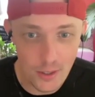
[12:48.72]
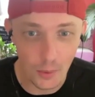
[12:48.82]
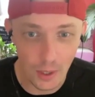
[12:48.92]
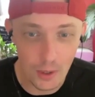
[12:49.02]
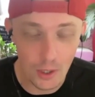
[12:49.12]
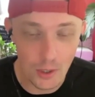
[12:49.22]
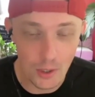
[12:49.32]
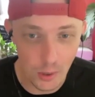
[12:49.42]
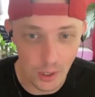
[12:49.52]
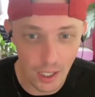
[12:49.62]
going with a
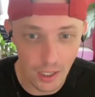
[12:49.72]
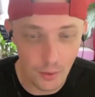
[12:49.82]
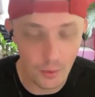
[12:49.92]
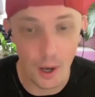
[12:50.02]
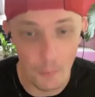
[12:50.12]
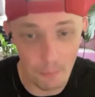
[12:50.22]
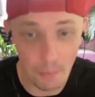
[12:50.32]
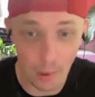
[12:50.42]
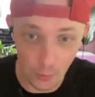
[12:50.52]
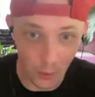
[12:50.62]
tour guide, or not
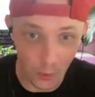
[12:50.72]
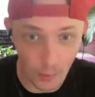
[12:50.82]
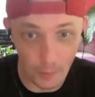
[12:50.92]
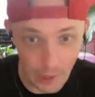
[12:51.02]
paranormal